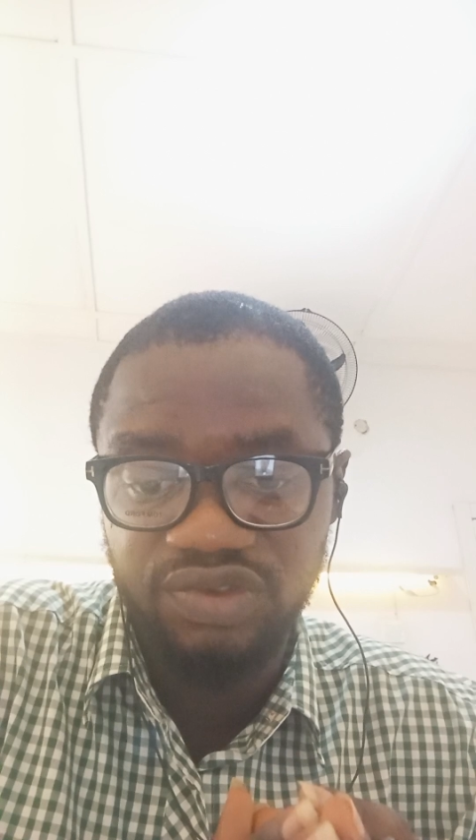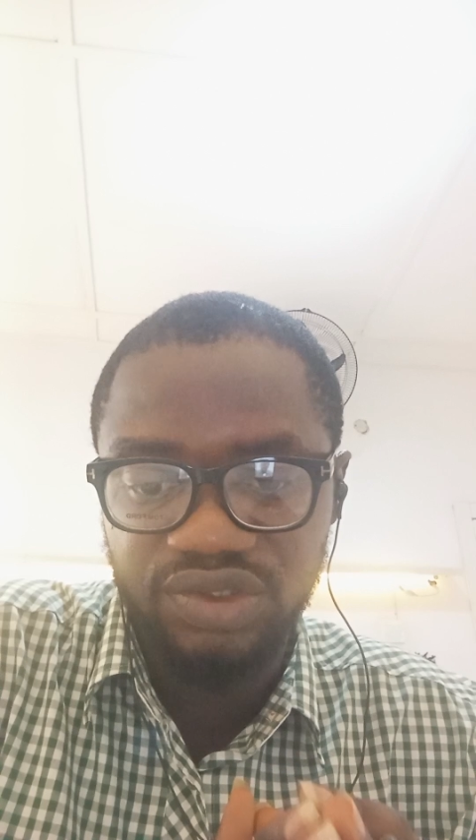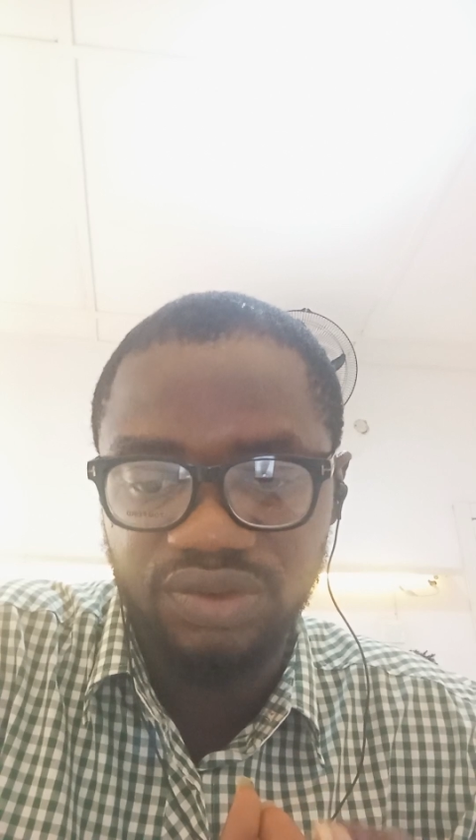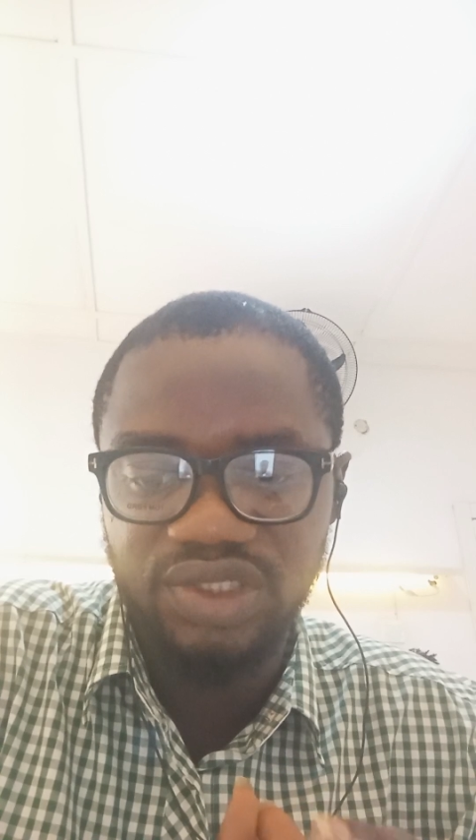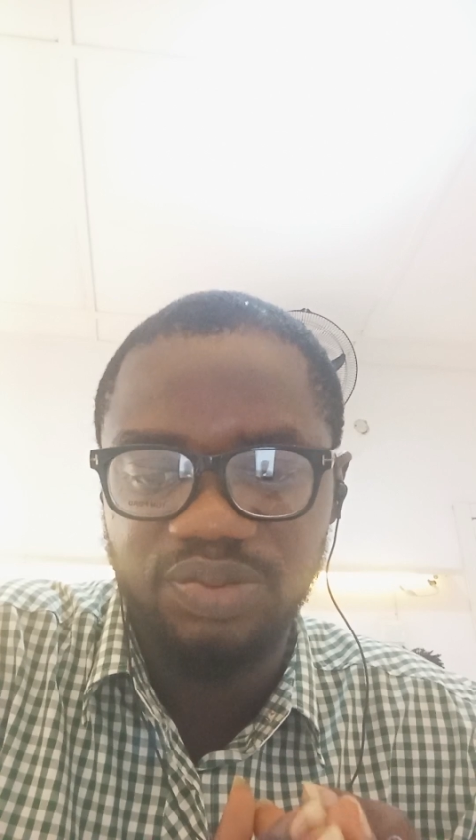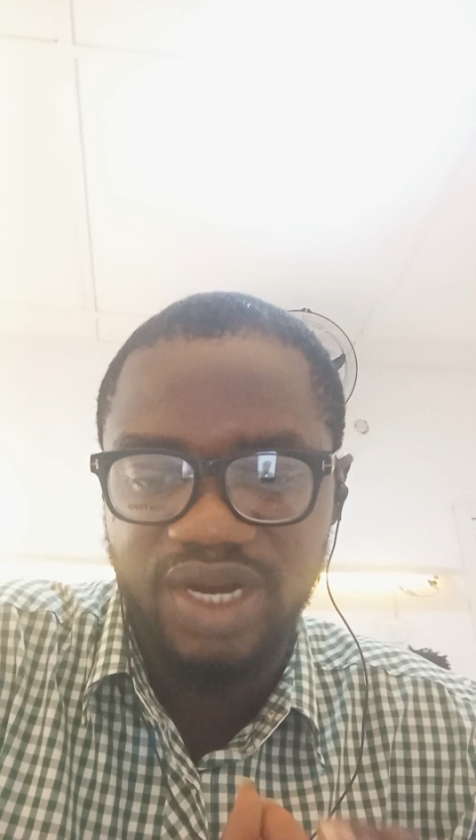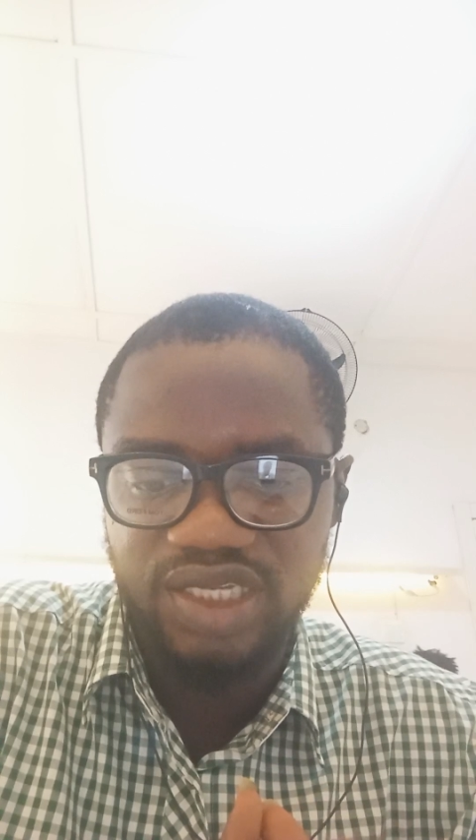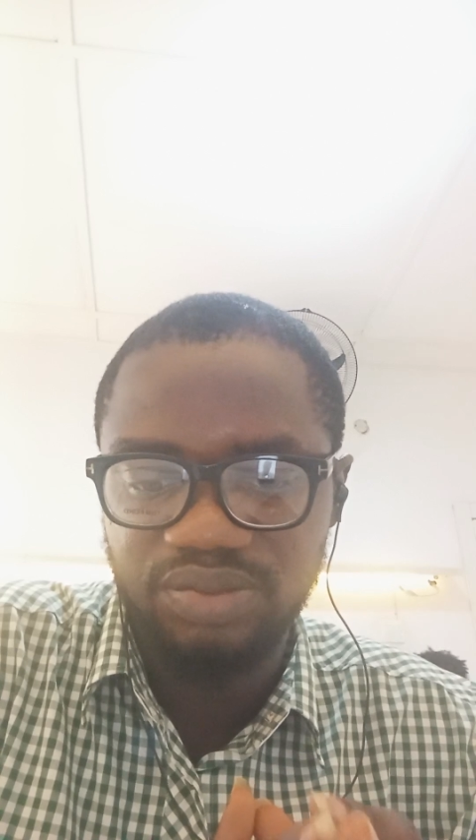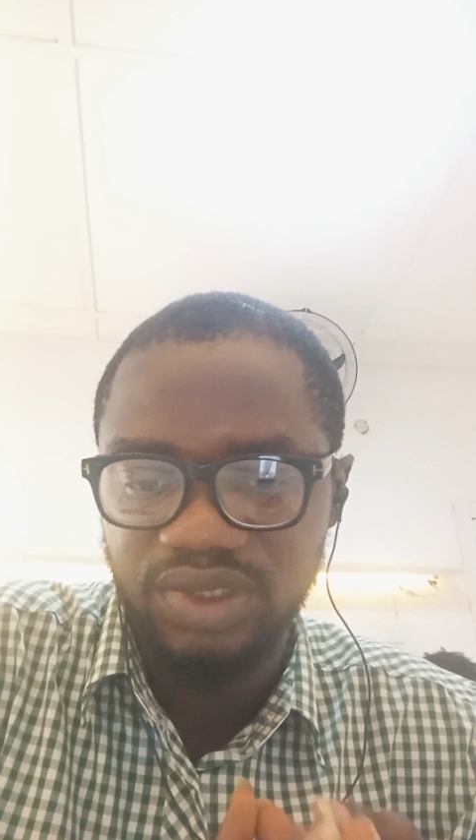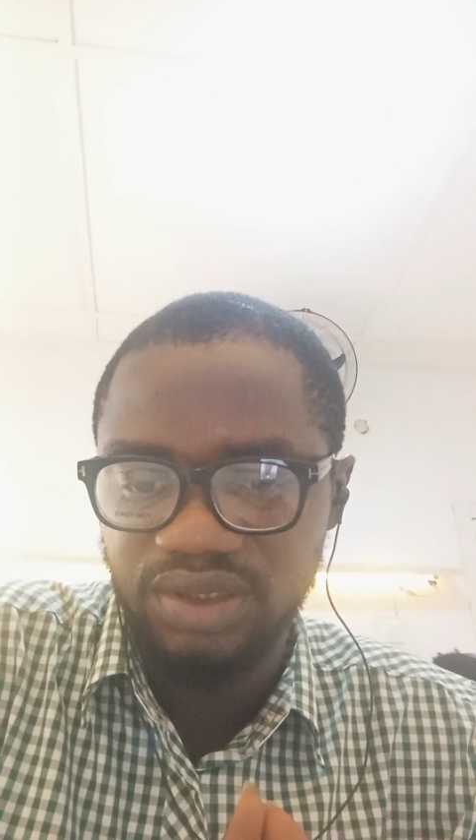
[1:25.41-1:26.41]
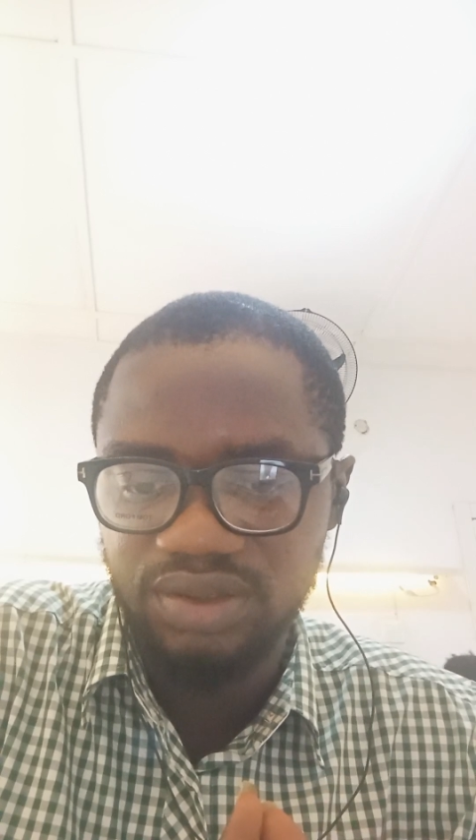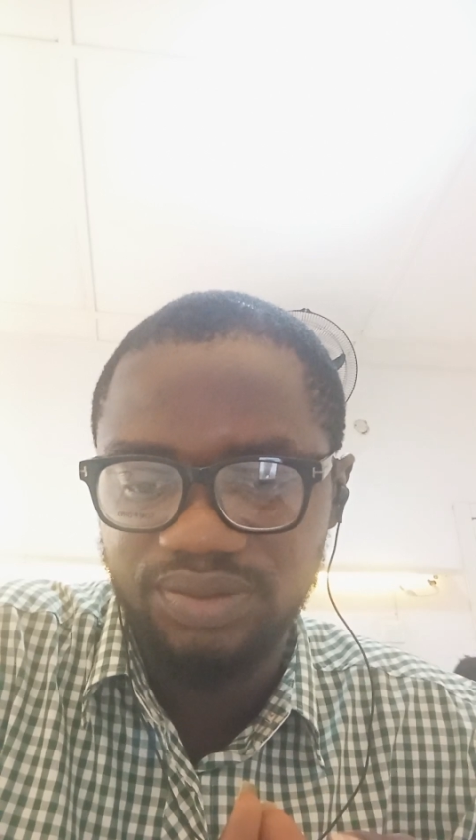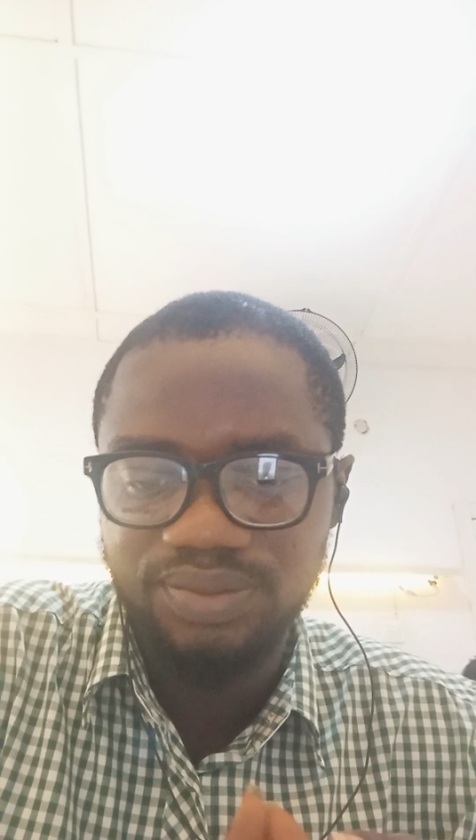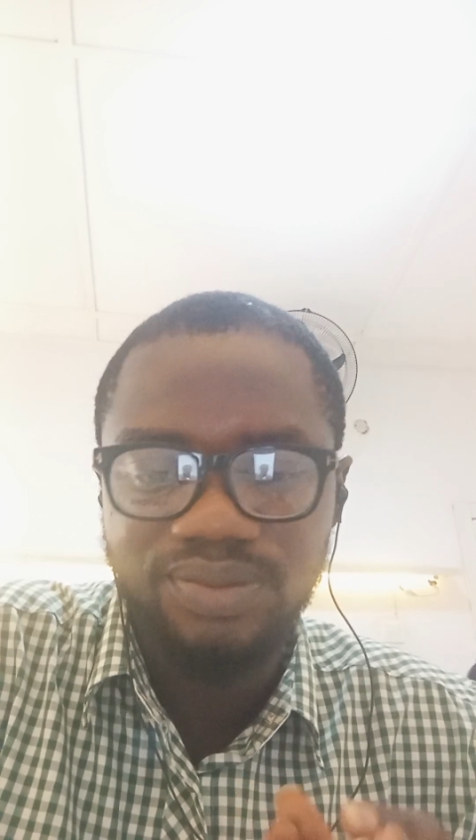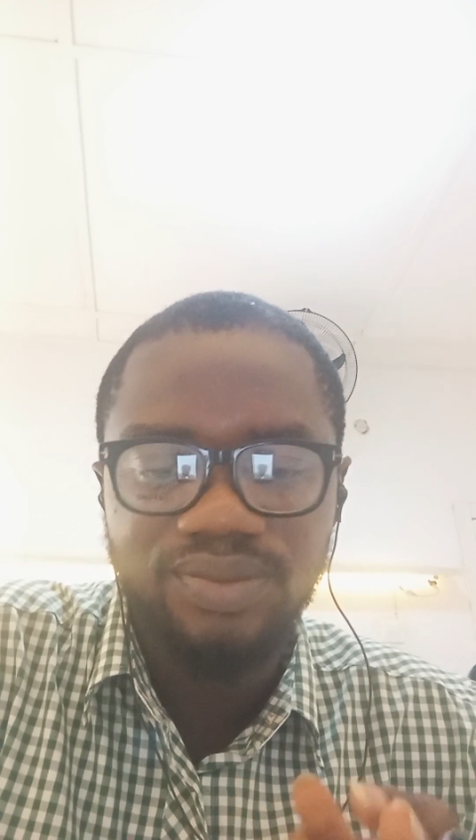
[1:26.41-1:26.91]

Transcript: of its own departments.